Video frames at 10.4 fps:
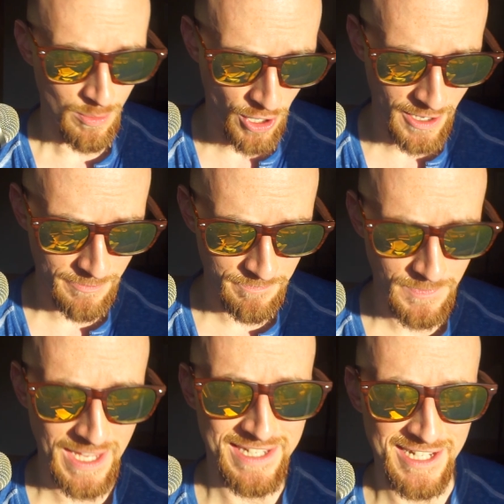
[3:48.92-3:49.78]
But
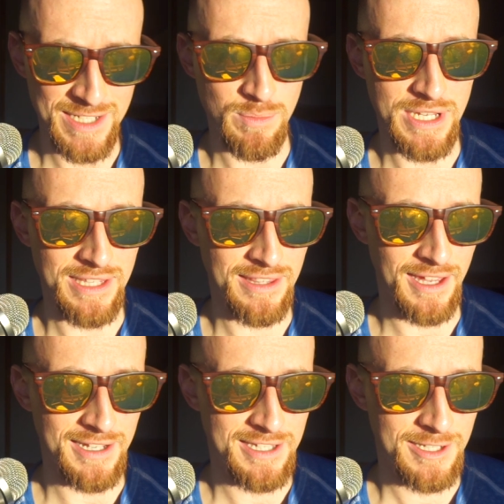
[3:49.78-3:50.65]
it does mean
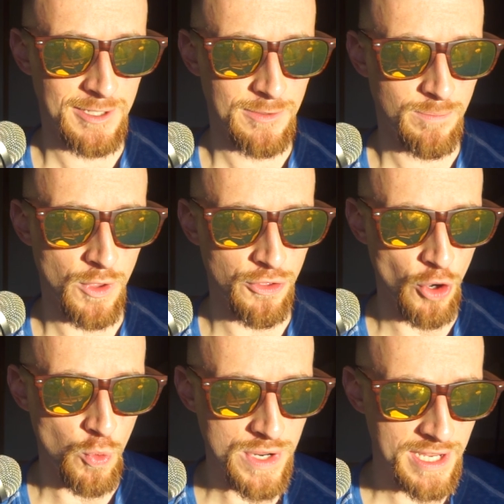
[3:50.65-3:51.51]
that
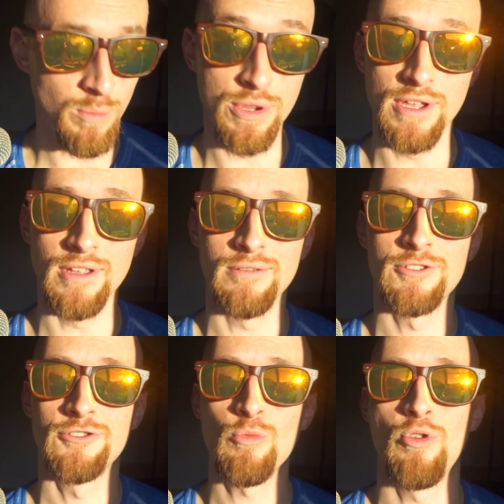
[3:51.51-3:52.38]
though we can be
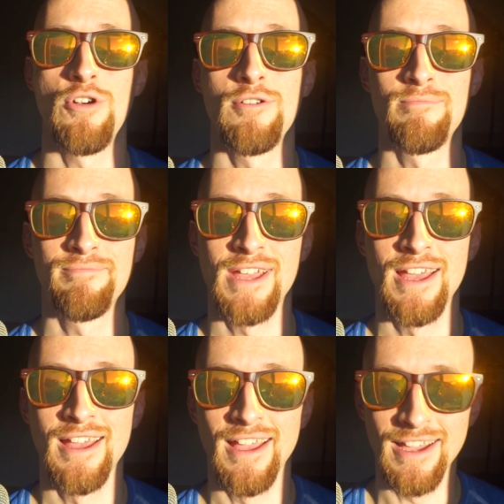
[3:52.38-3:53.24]
sober
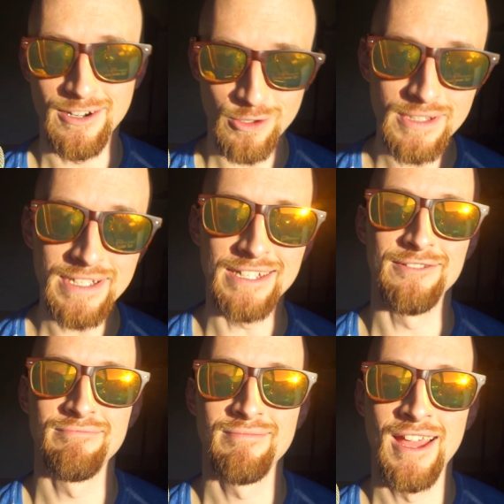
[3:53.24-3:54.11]
and
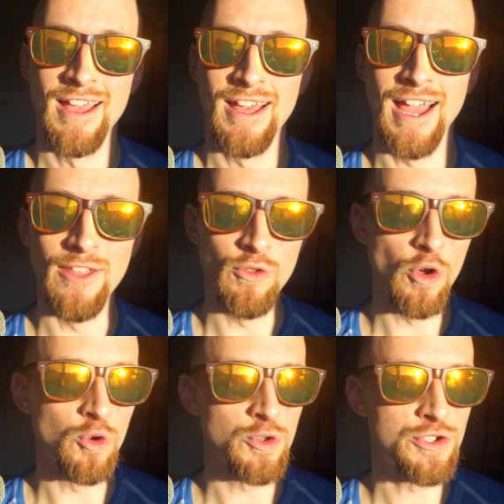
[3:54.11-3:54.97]
clean, and
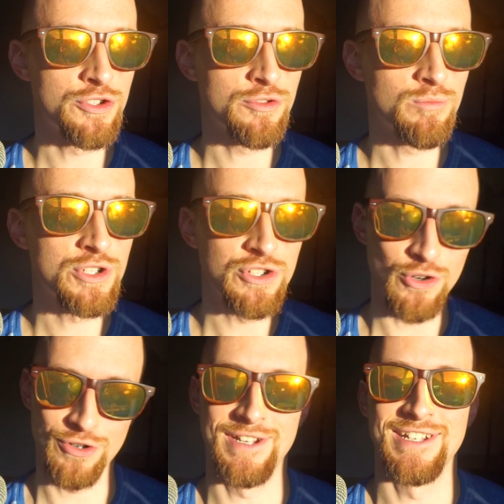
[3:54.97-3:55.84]
those
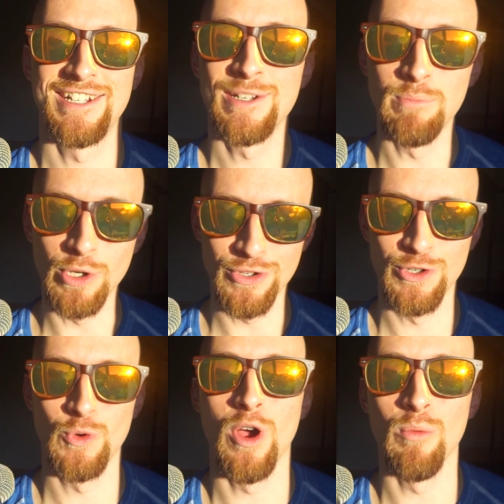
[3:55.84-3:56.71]
circuits built
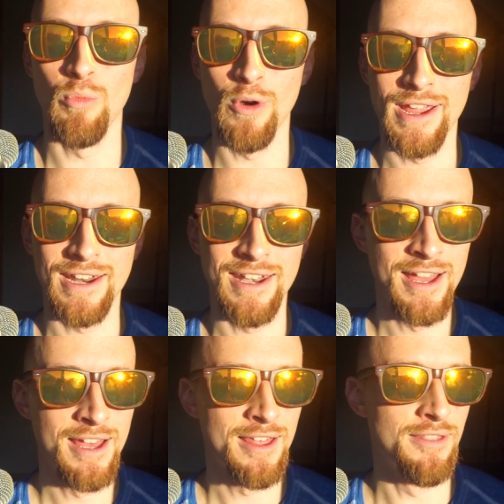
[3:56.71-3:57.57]
into our brain
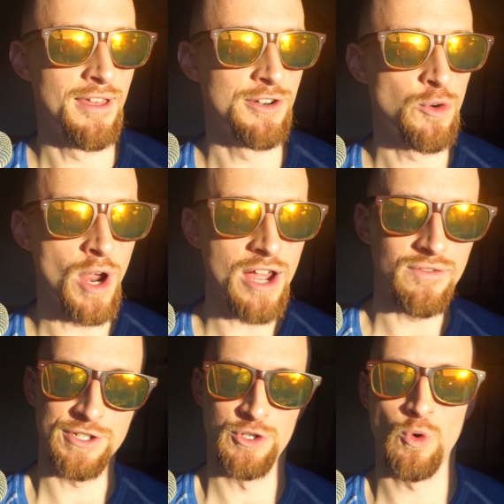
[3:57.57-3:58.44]
that drive
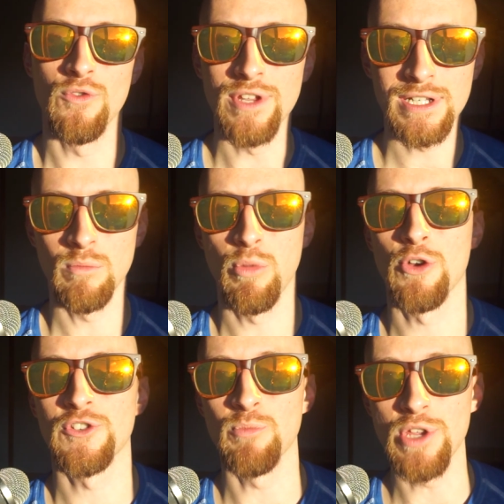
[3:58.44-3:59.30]
us toward this
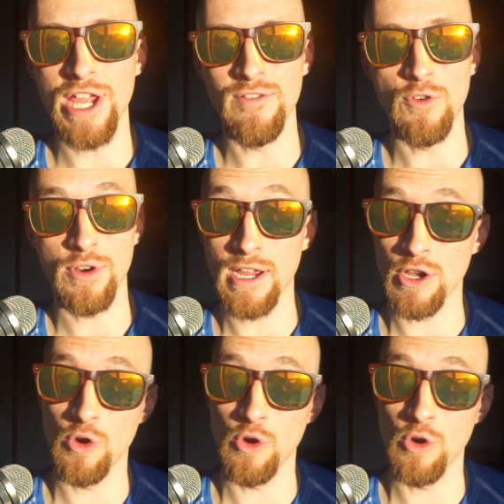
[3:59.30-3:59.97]
compulsive behavior can